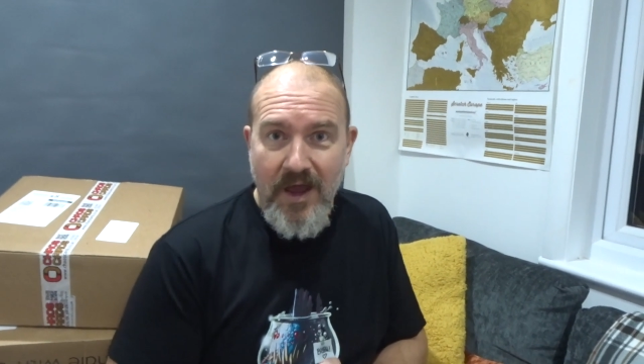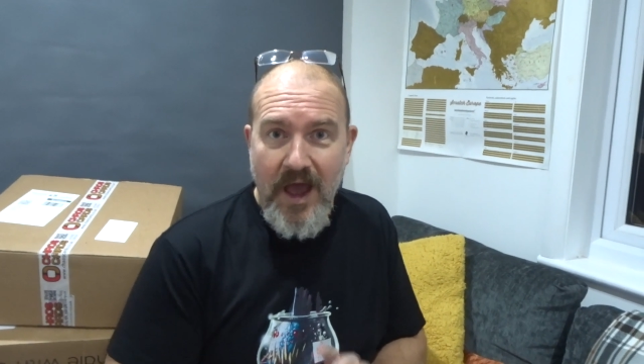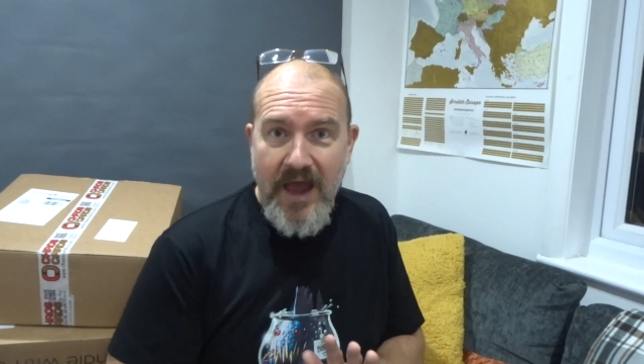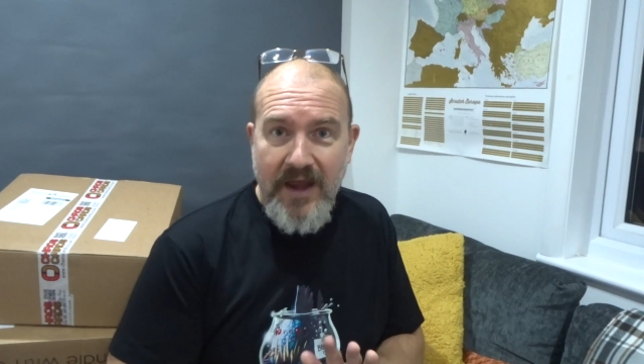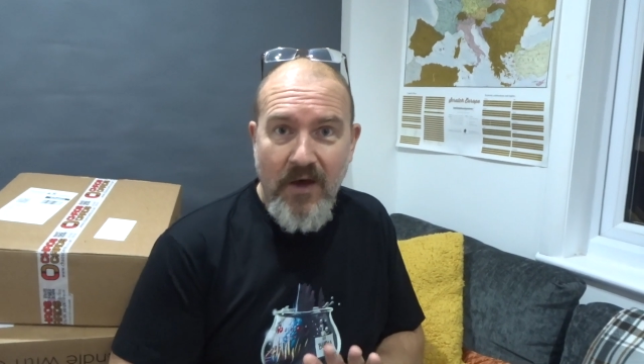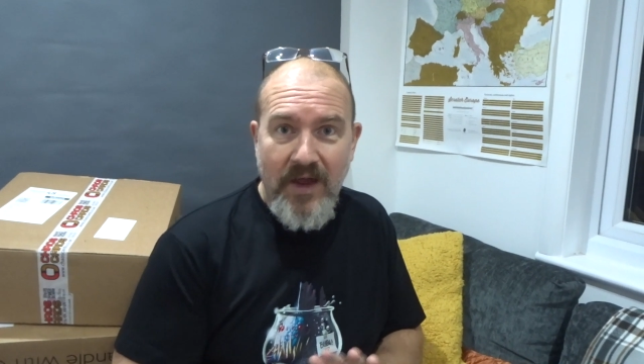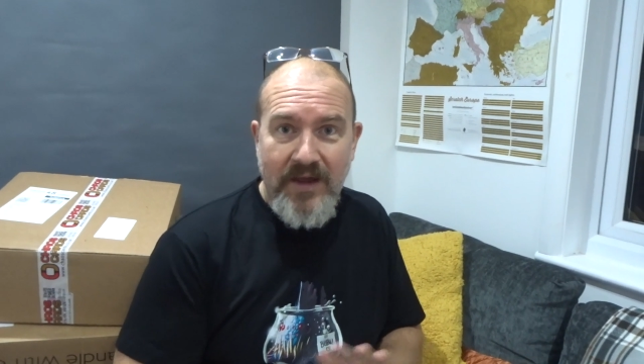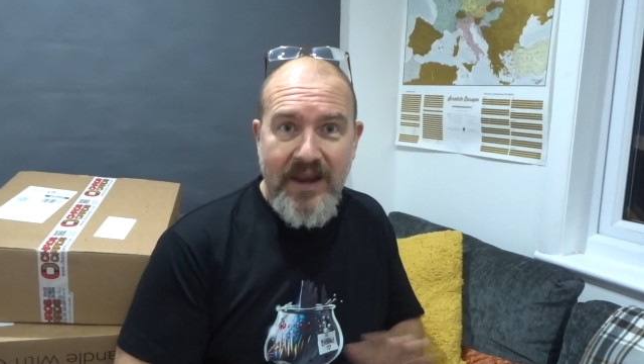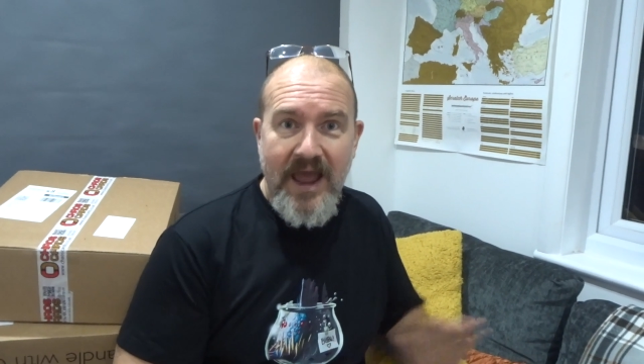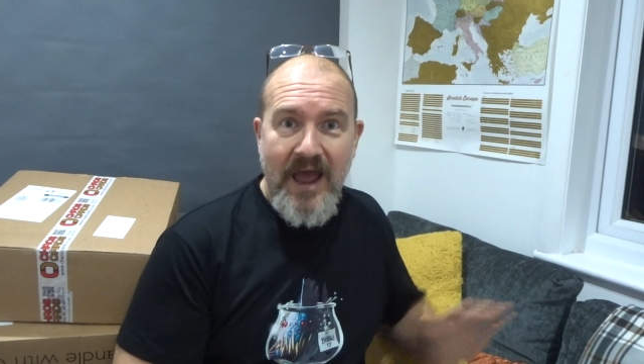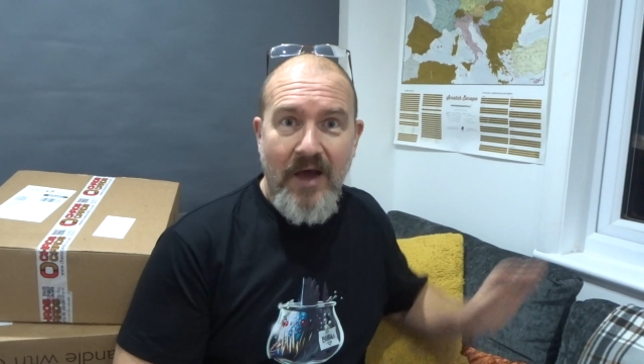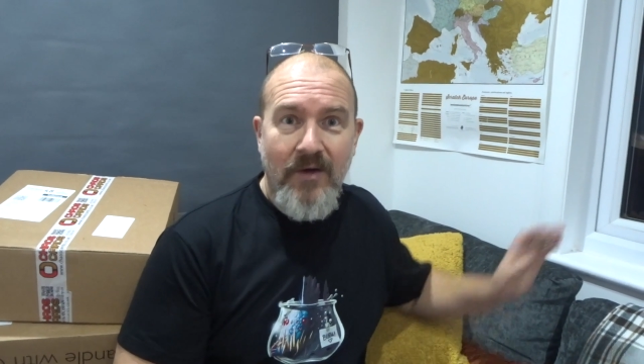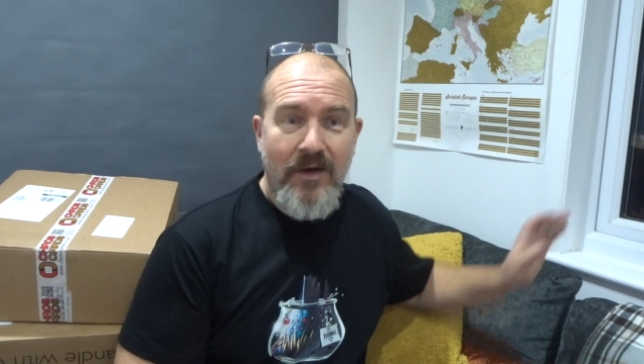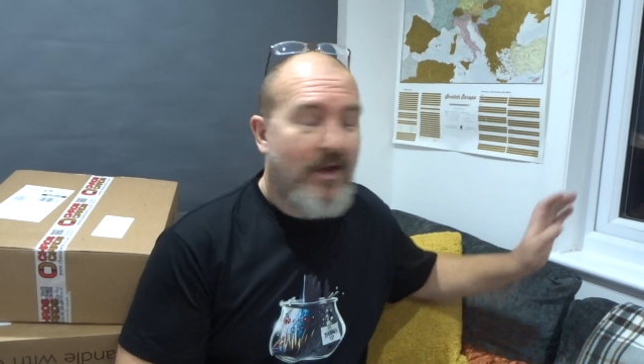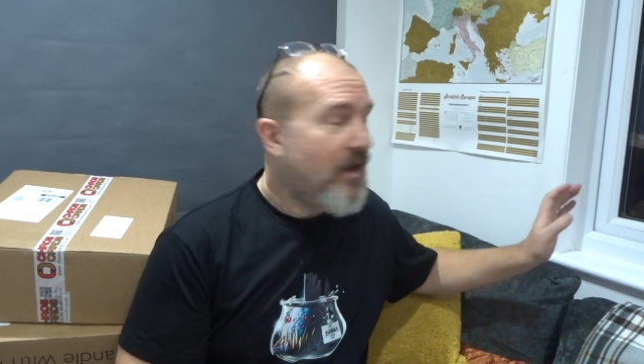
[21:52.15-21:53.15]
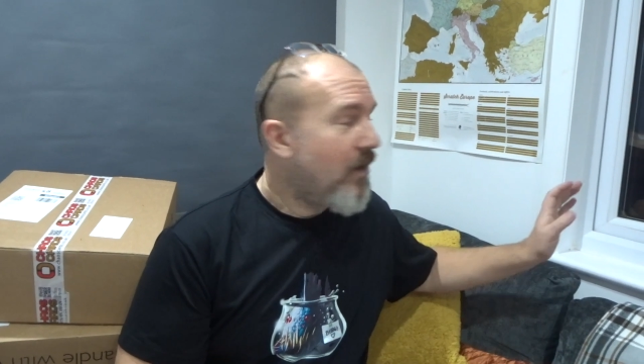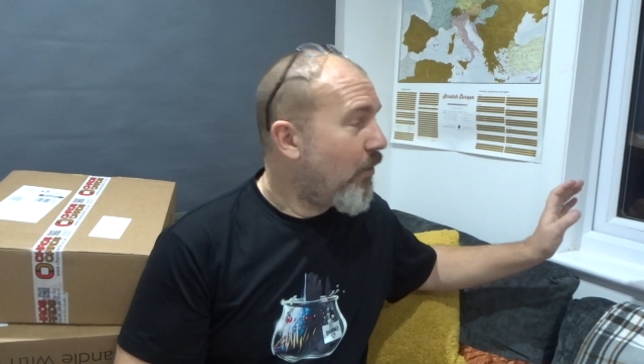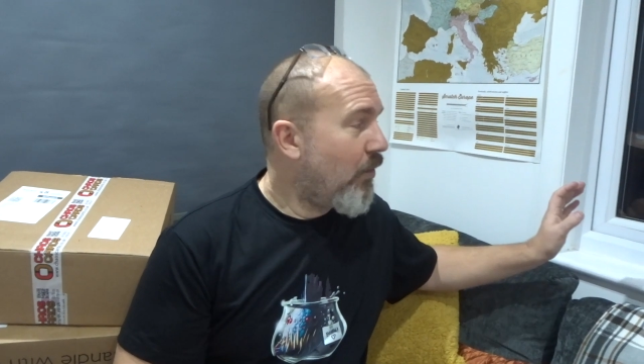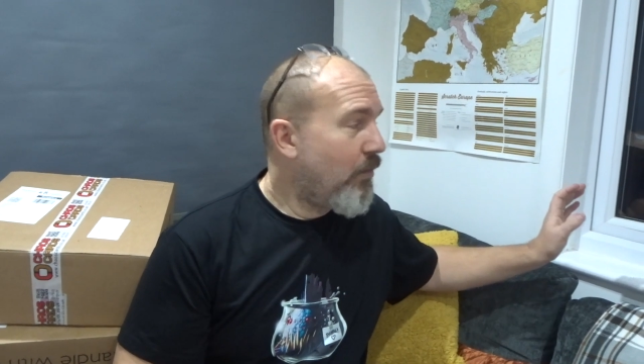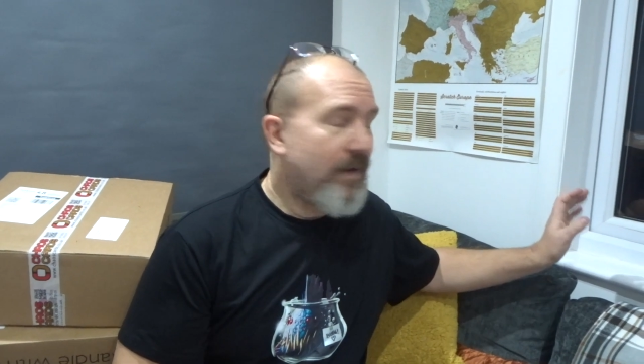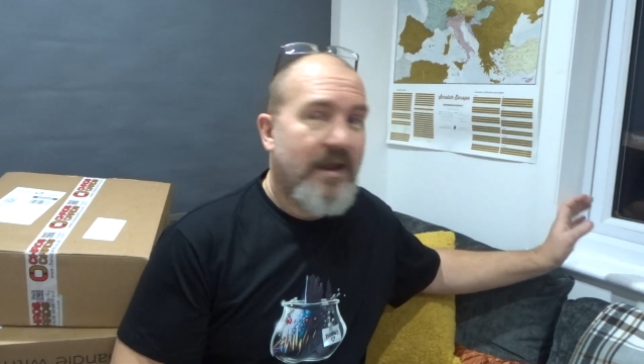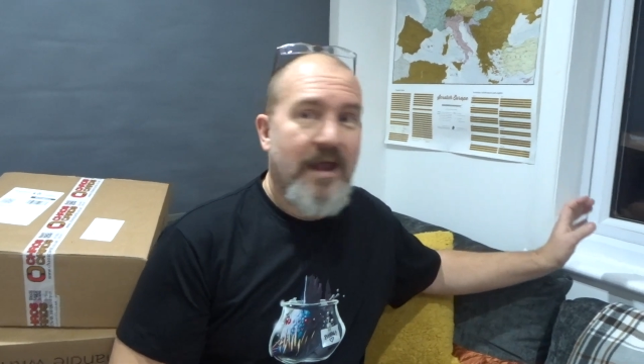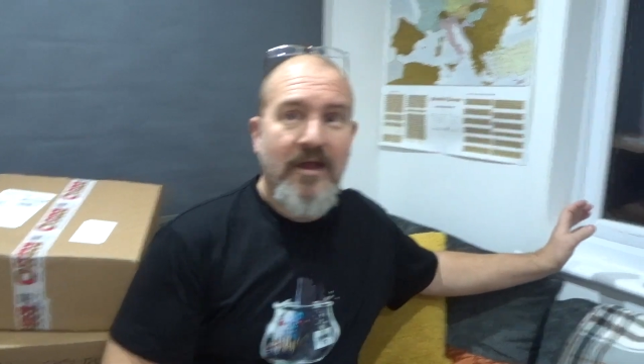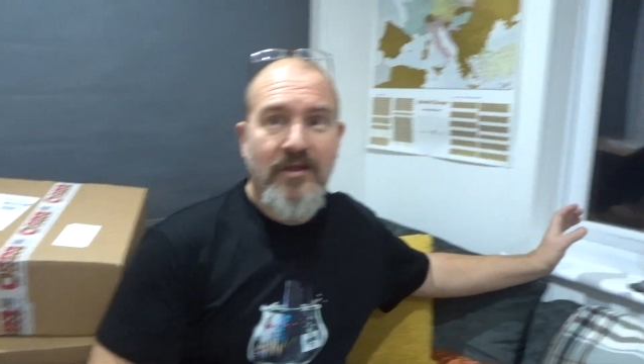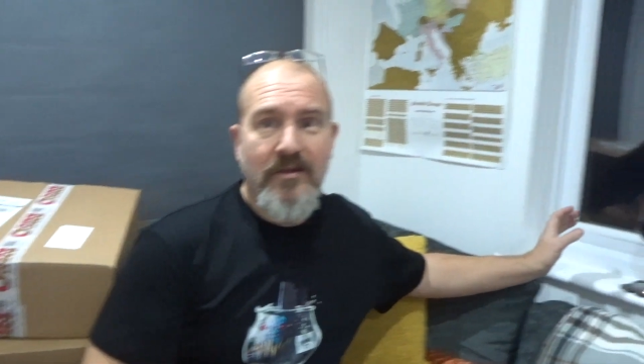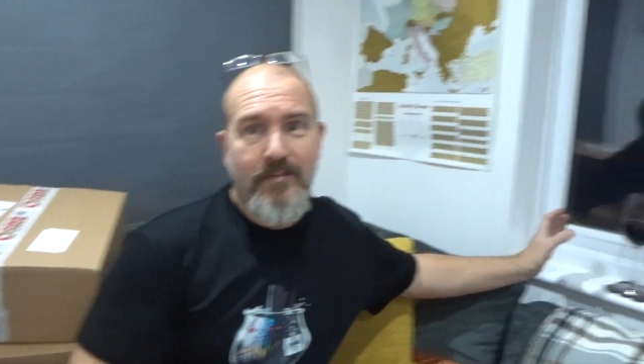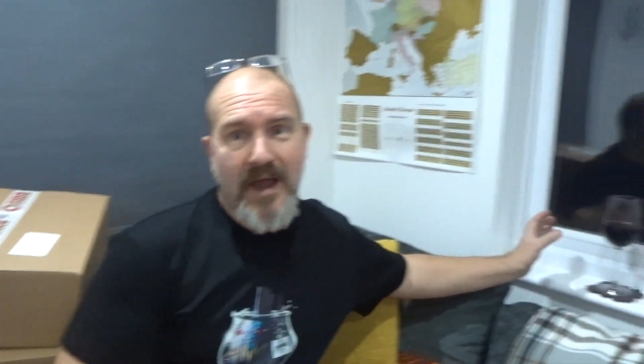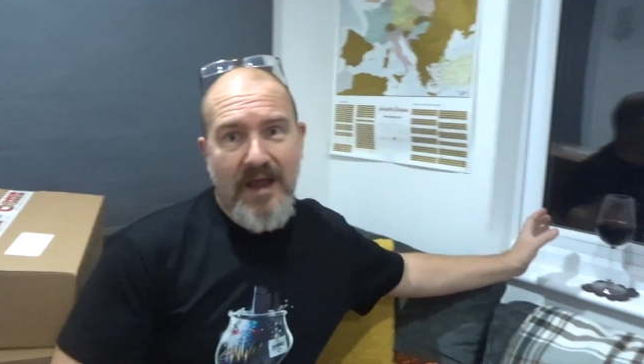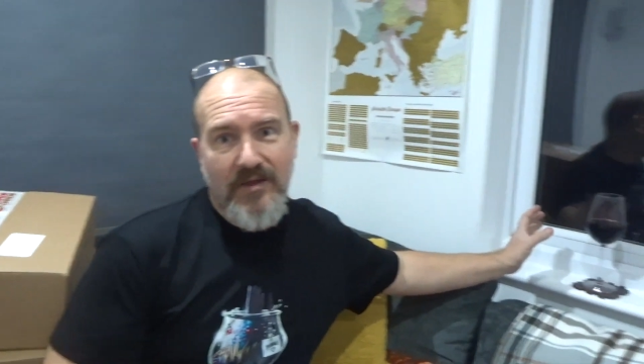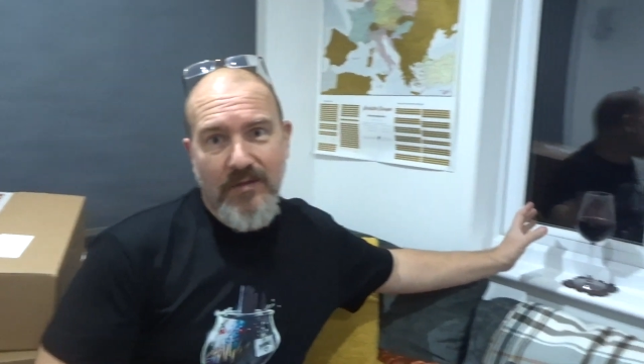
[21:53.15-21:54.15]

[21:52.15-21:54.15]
and I now will be getting back